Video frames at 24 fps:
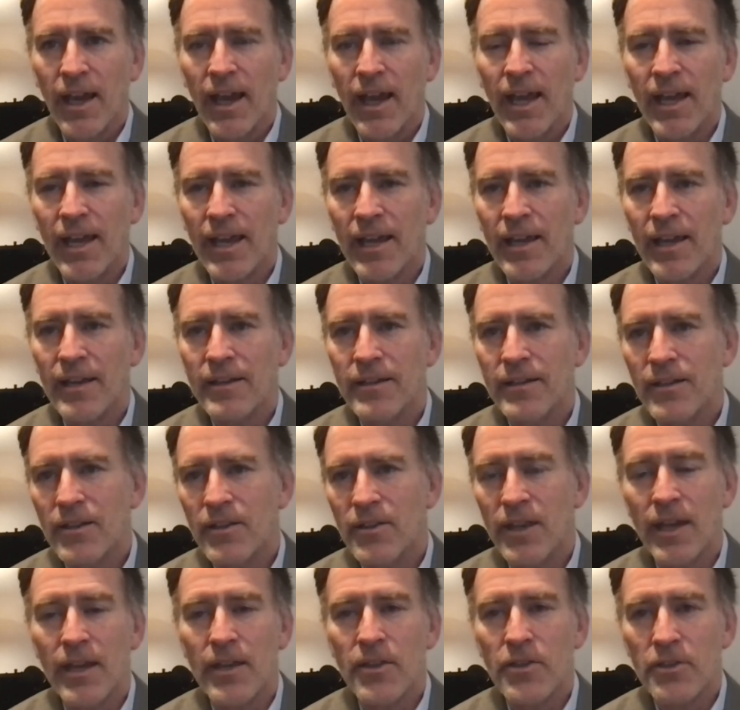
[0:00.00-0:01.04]
and
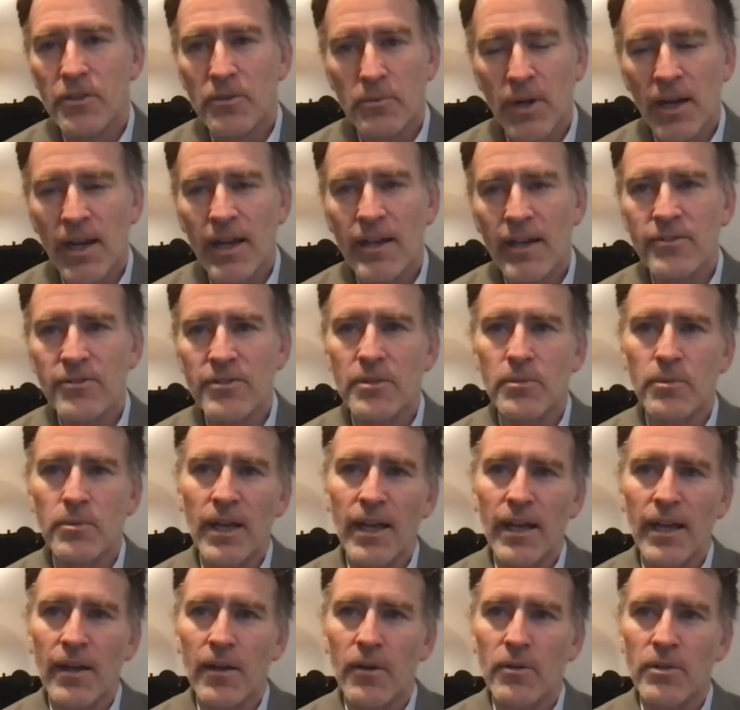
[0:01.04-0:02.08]
they thrashed
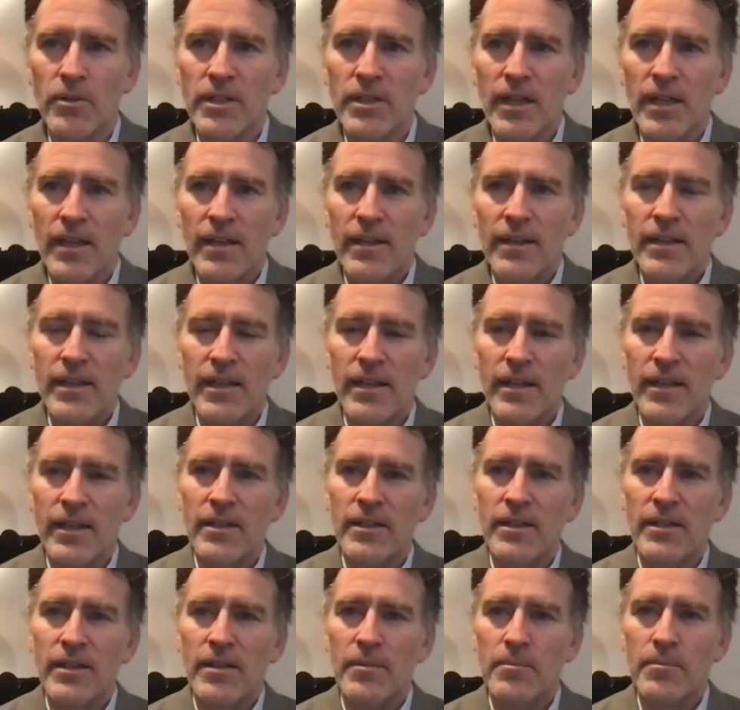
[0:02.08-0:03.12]
around
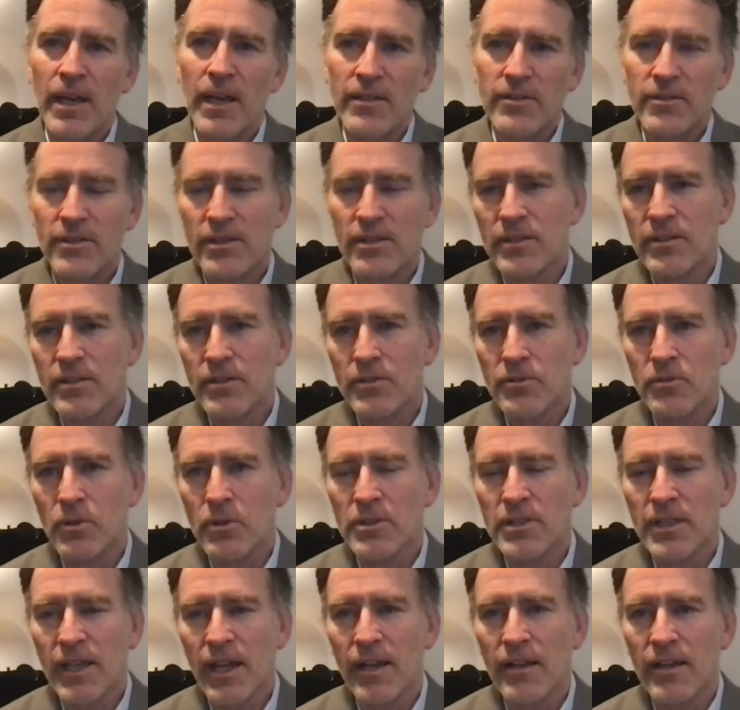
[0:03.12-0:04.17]
in Mexican
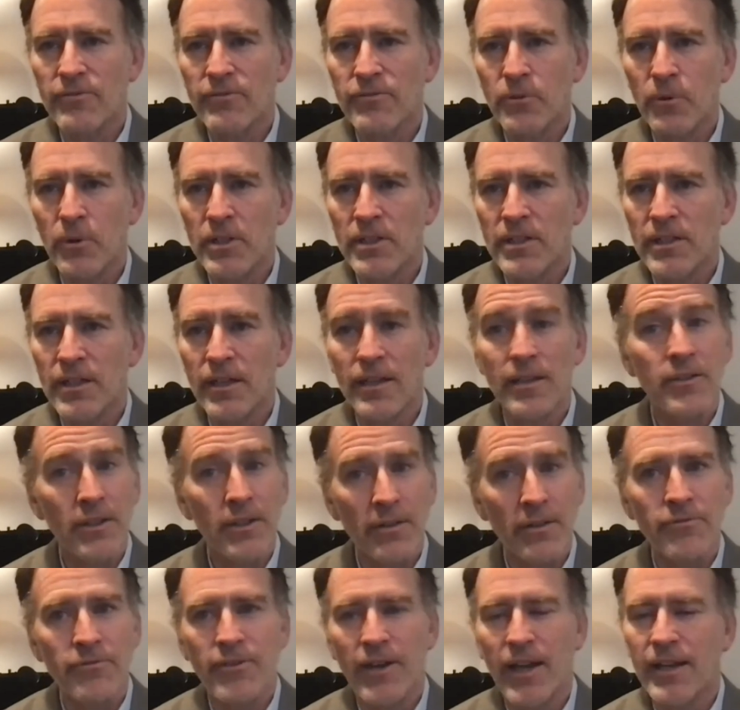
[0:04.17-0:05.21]
controlled California
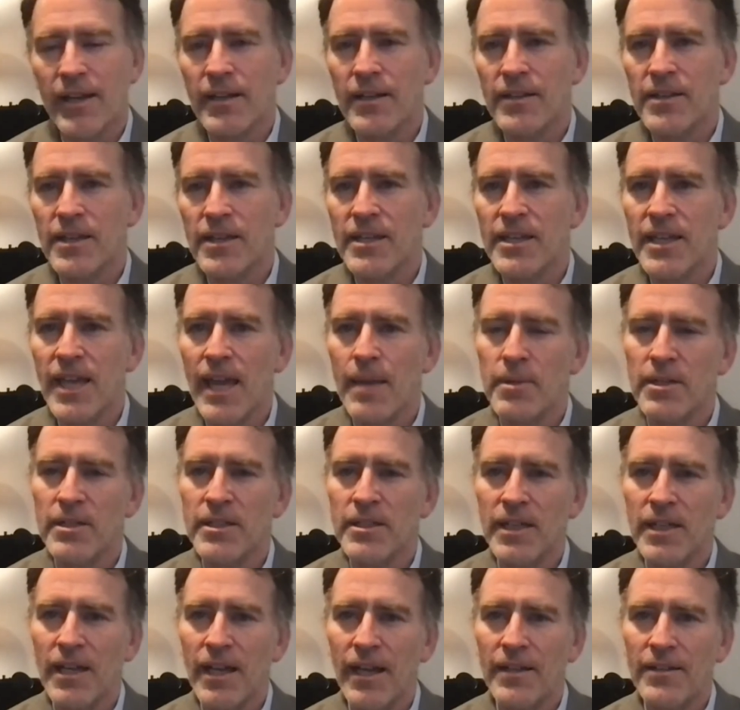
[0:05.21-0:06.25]
until finally they came in
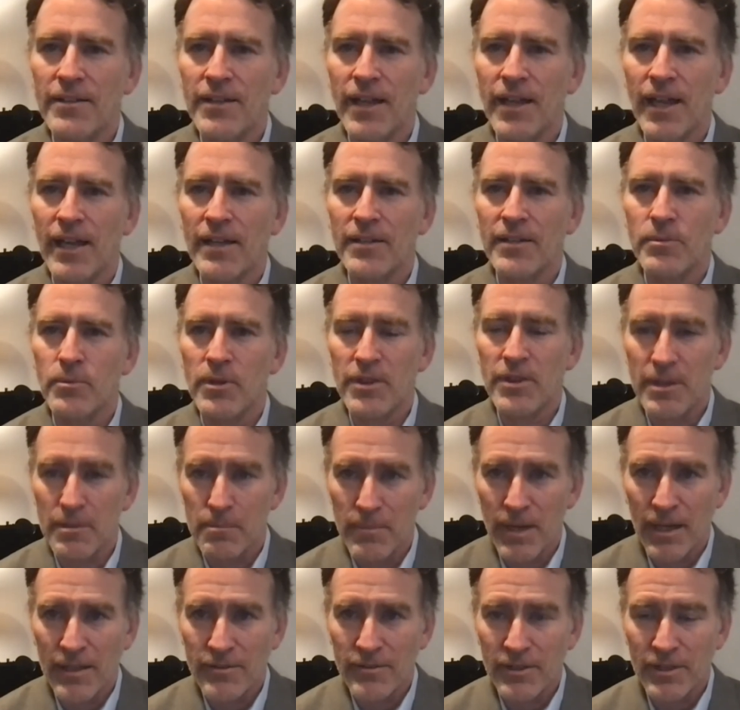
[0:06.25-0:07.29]
contact with the
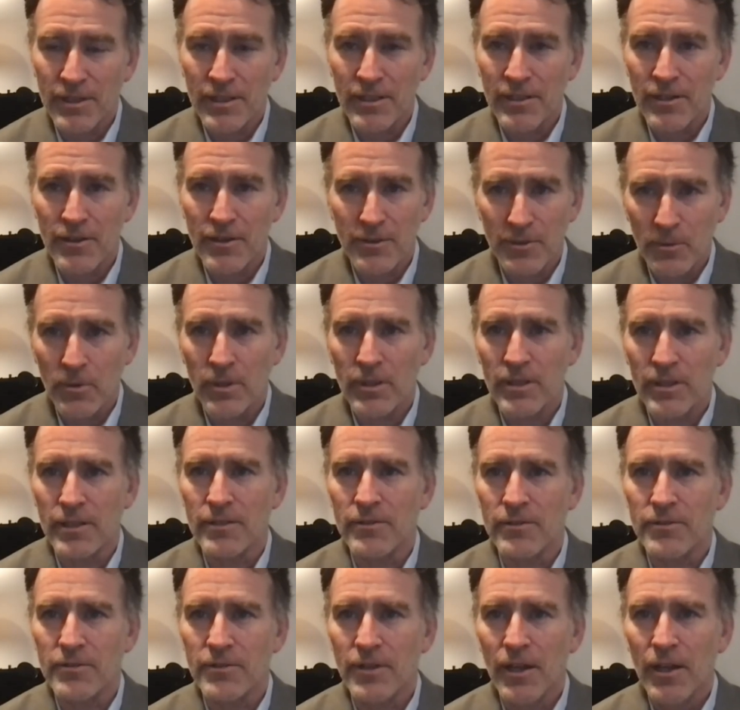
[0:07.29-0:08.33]
Mexican
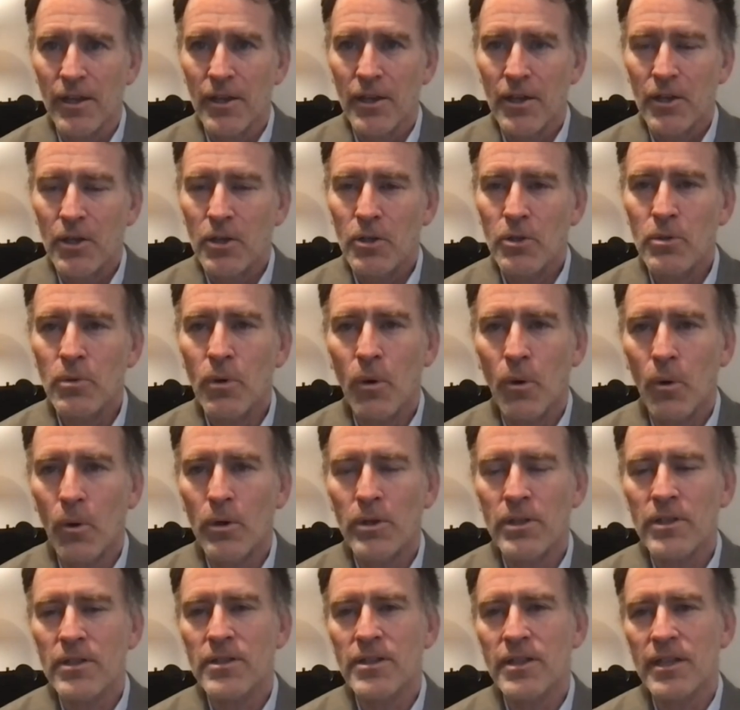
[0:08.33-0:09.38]
authorities who
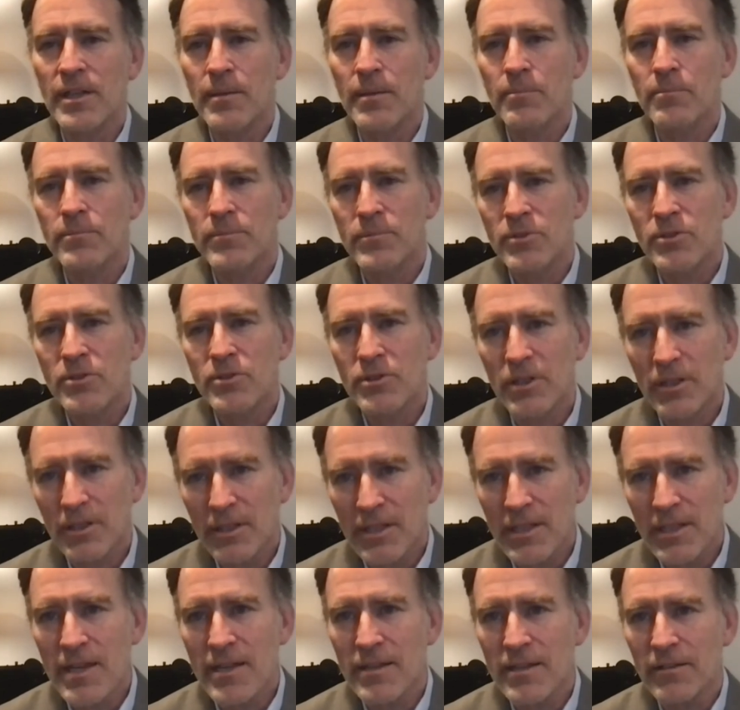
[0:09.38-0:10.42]
ordered them to
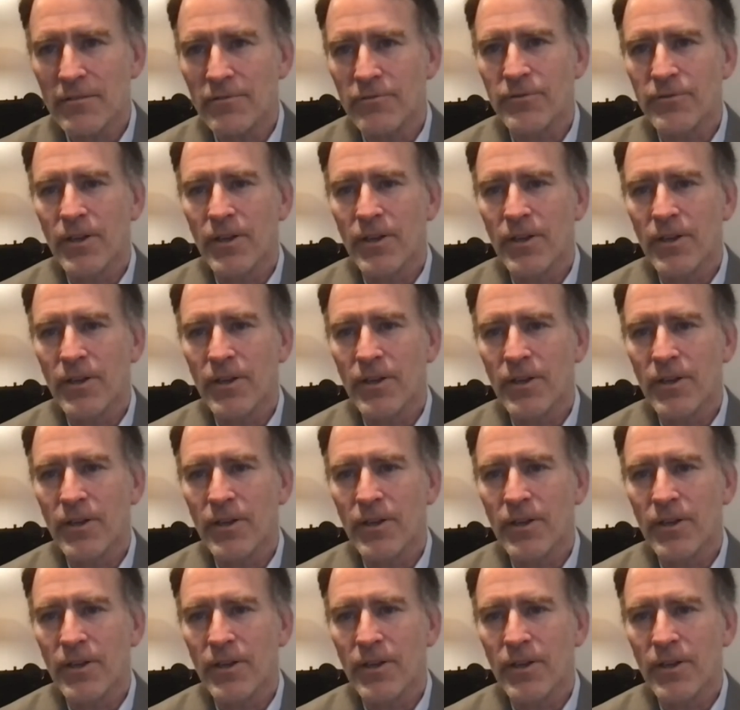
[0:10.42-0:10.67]
leave,